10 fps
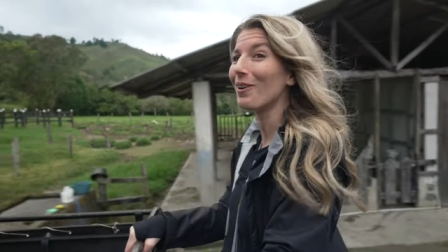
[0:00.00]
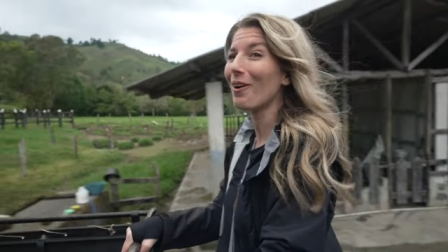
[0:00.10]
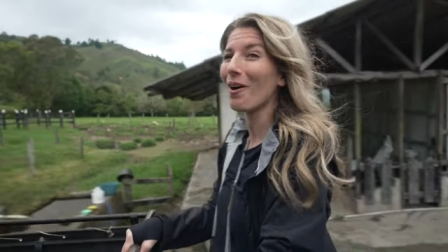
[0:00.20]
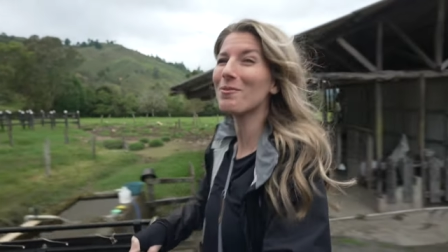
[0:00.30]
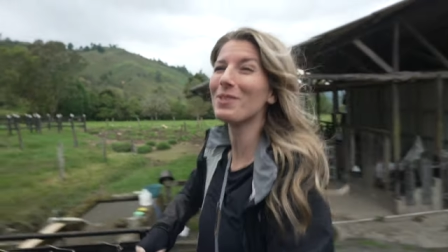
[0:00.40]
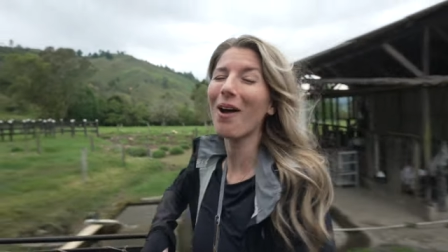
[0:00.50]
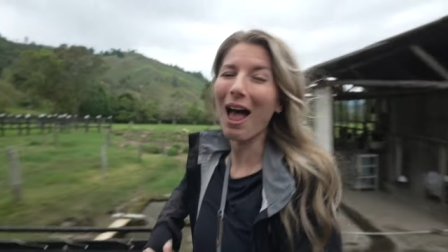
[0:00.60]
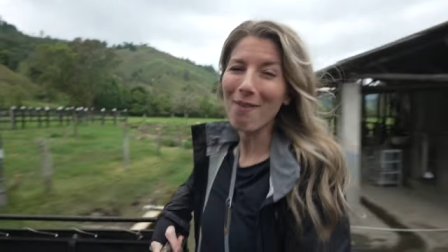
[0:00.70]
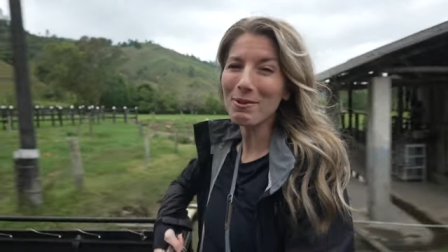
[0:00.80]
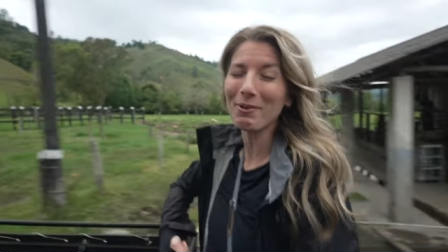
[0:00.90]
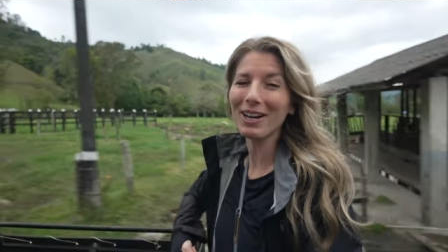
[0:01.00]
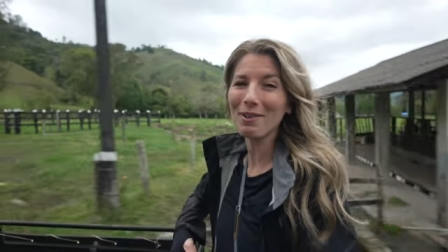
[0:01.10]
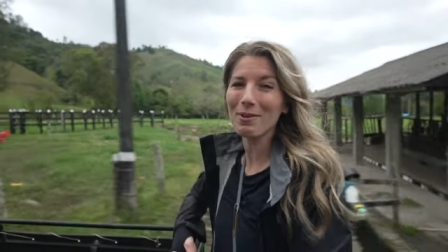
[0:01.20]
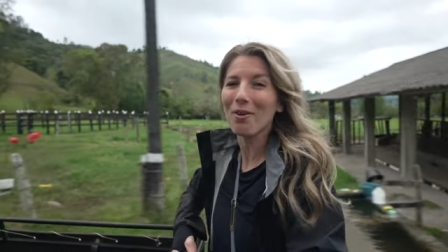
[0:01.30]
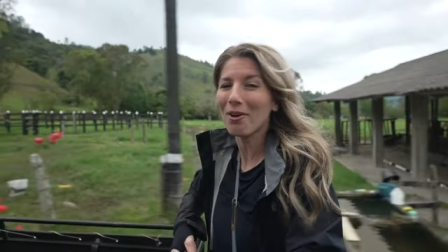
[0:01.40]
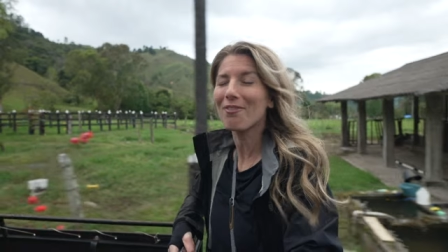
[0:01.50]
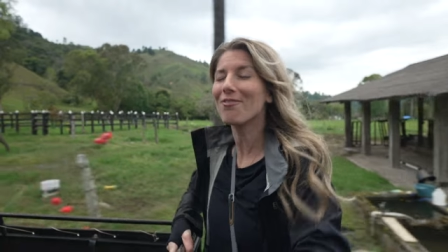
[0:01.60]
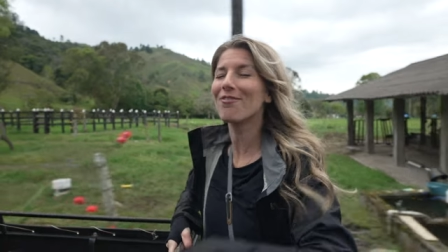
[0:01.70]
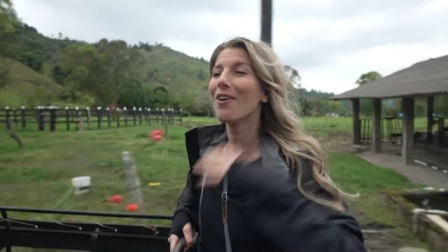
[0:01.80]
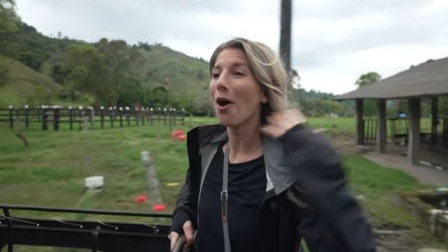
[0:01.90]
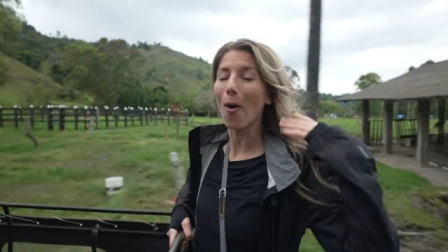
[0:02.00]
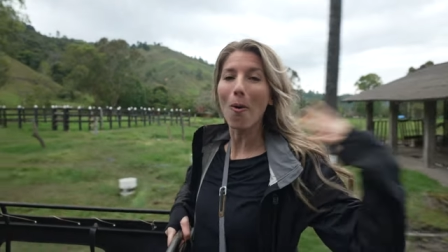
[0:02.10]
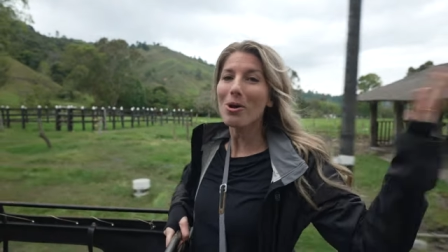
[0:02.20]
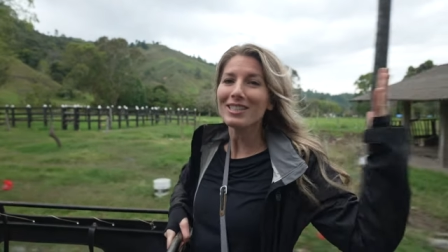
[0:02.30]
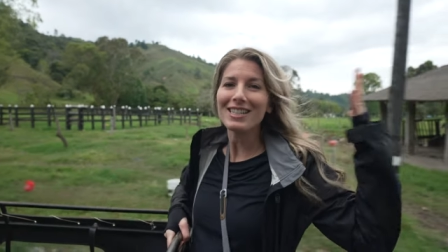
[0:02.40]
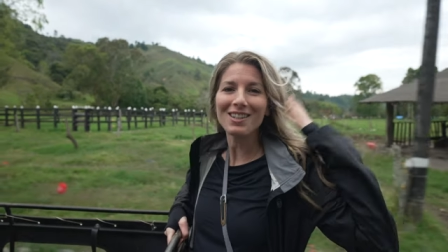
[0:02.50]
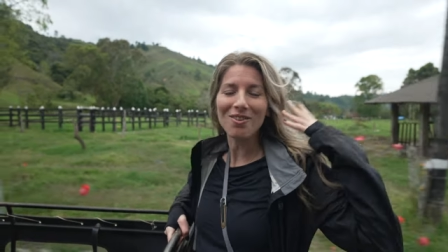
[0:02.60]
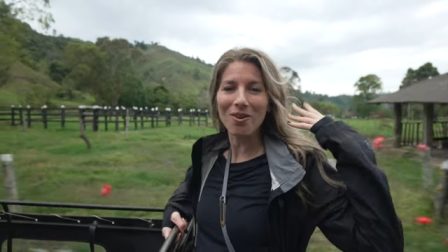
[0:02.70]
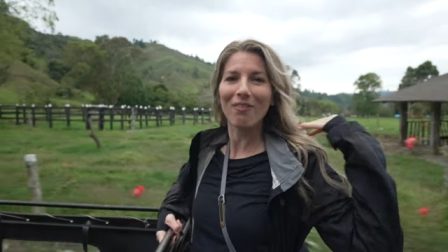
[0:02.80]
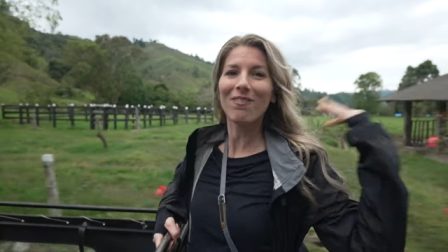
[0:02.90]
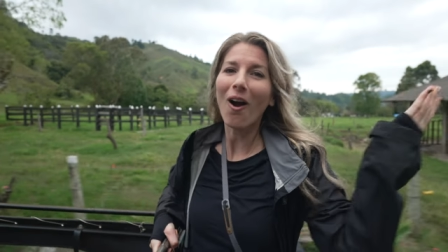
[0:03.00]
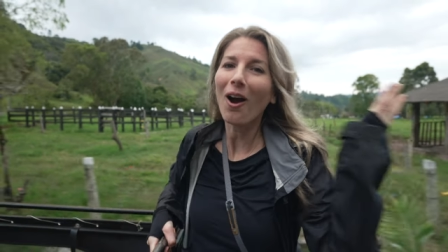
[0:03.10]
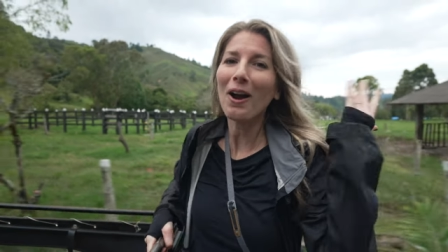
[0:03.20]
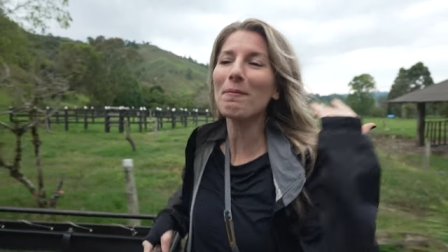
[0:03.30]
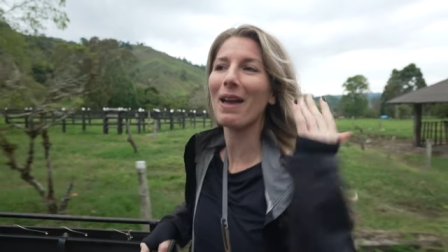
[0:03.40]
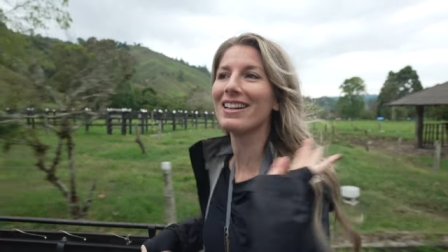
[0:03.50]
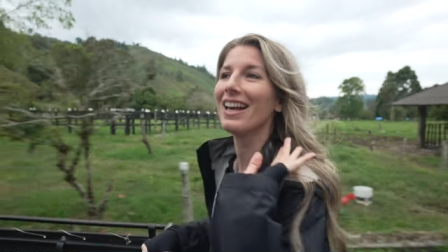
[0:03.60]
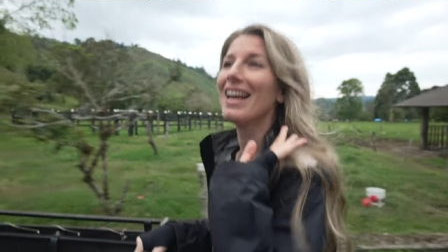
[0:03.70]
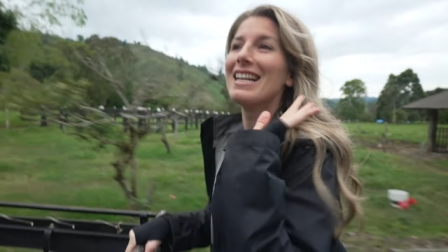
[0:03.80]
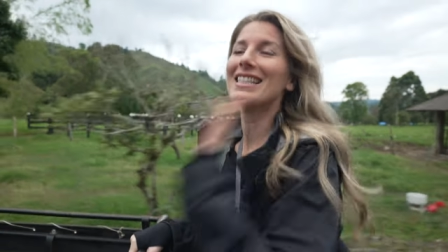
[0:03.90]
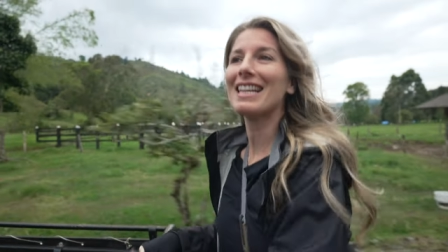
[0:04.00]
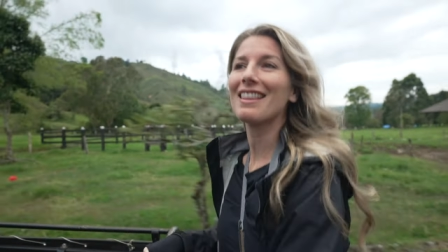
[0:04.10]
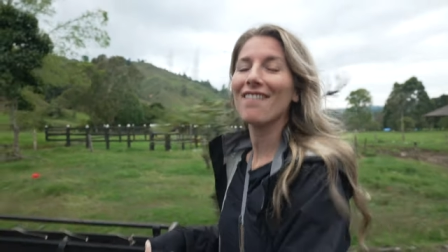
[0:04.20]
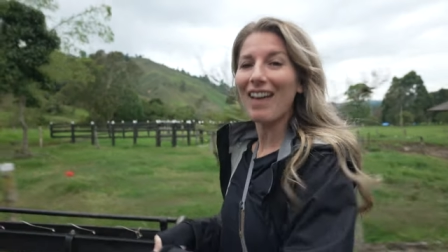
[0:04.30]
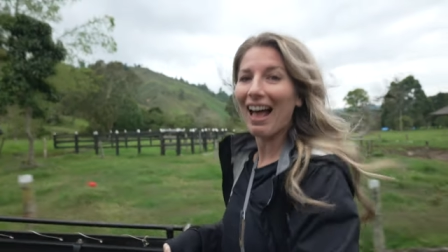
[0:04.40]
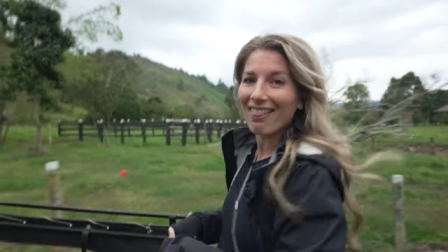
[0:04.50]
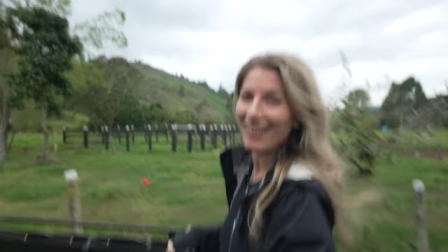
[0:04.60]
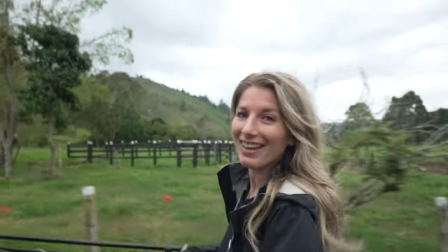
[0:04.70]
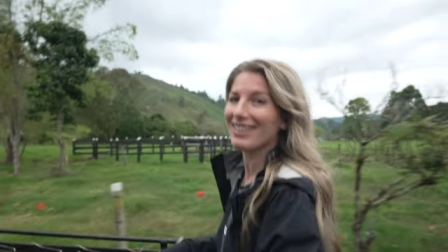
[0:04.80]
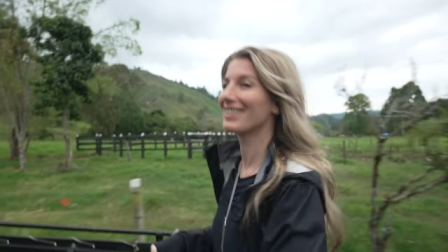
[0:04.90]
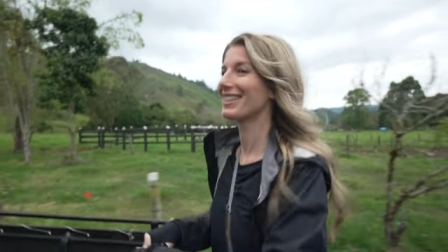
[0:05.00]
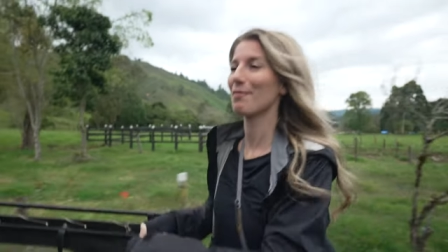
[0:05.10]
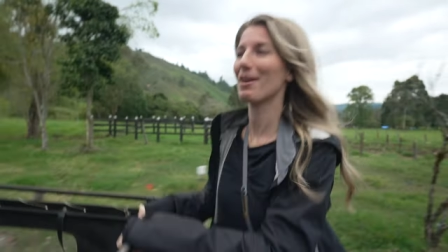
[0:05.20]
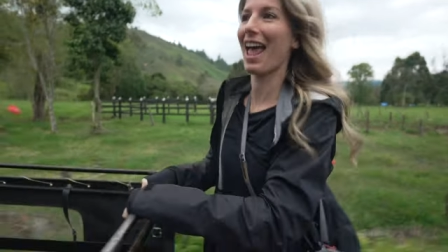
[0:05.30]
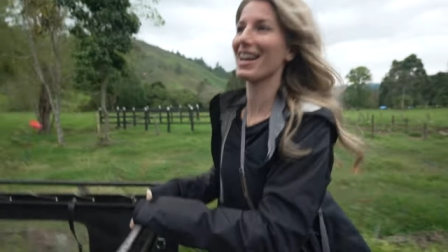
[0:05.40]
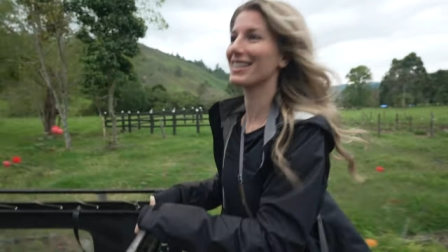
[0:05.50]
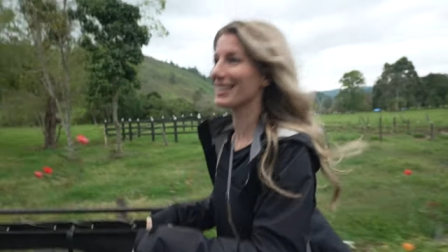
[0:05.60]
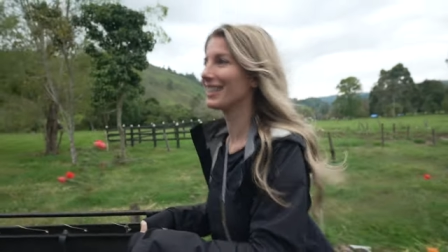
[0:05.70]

I'm so happy we're going to be on a horses and on a farm and seeing the valley. It's gonna be nice.